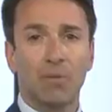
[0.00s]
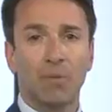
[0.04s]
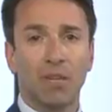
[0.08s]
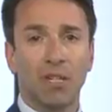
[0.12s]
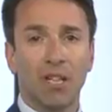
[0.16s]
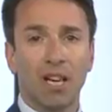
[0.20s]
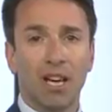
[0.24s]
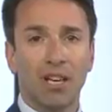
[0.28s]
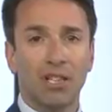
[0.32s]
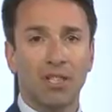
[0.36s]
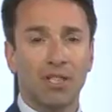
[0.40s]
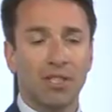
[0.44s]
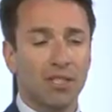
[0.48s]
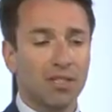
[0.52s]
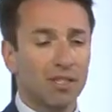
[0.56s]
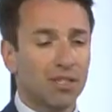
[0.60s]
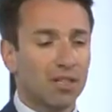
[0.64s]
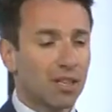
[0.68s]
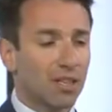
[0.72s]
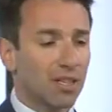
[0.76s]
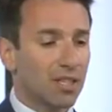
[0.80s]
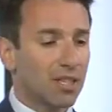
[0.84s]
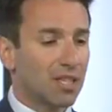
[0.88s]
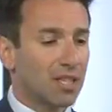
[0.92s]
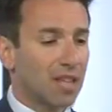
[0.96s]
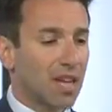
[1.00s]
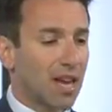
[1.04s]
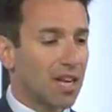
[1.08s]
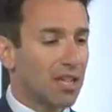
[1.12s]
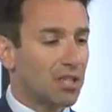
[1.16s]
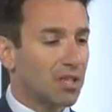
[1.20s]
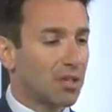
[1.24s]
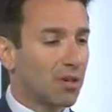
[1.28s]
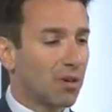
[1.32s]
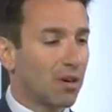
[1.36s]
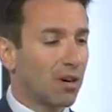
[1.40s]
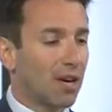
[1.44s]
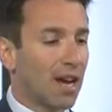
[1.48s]
reductions to the
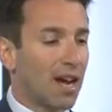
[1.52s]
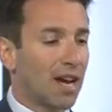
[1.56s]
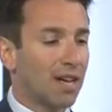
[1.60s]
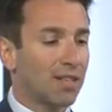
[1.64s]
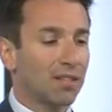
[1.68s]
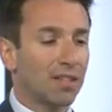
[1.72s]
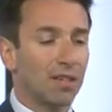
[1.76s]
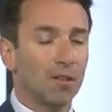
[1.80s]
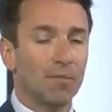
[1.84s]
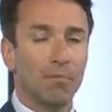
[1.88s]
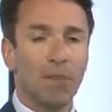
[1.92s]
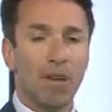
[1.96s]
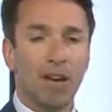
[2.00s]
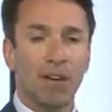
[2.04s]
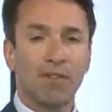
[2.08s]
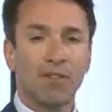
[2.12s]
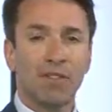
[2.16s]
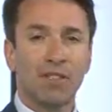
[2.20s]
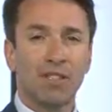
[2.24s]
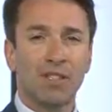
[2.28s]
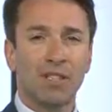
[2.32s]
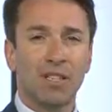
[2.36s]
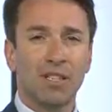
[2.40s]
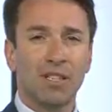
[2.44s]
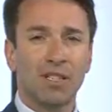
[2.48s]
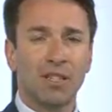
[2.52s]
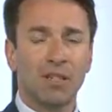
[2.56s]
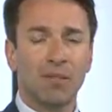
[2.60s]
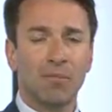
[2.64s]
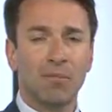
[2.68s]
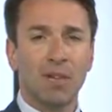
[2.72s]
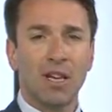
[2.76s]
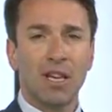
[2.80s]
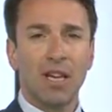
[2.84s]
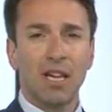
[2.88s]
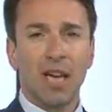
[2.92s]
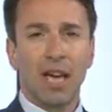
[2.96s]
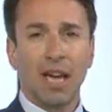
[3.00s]
statutory accident benefit system
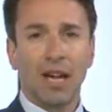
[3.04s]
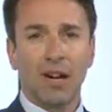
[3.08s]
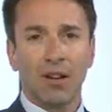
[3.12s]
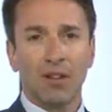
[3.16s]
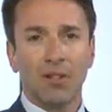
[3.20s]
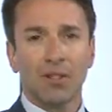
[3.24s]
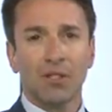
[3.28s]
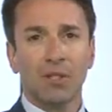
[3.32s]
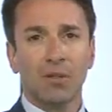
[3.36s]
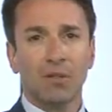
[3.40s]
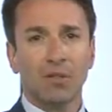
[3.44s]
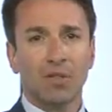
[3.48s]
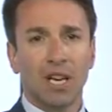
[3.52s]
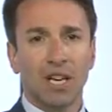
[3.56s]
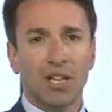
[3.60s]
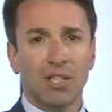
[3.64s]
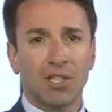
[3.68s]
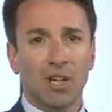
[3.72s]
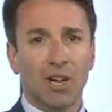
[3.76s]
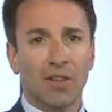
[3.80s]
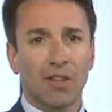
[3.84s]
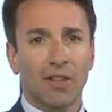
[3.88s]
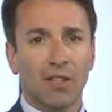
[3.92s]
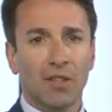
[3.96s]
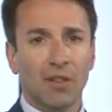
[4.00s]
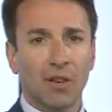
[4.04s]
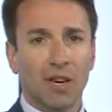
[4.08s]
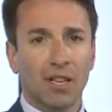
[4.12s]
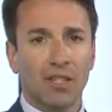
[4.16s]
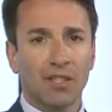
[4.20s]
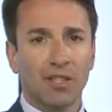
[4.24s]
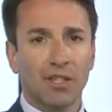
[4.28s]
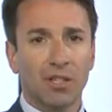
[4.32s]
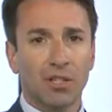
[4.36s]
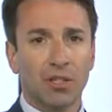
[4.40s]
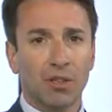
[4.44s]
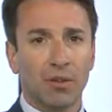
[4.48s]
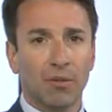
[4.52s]
and also touch on the
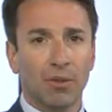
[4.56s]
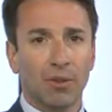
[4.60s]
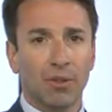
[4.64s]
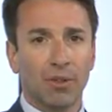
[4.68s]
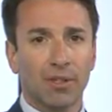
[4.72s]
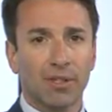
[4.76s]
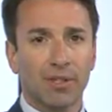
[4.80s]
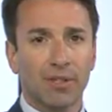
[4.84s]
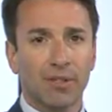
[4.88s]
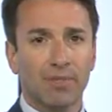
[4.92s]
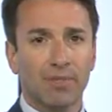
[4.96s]
transition rules.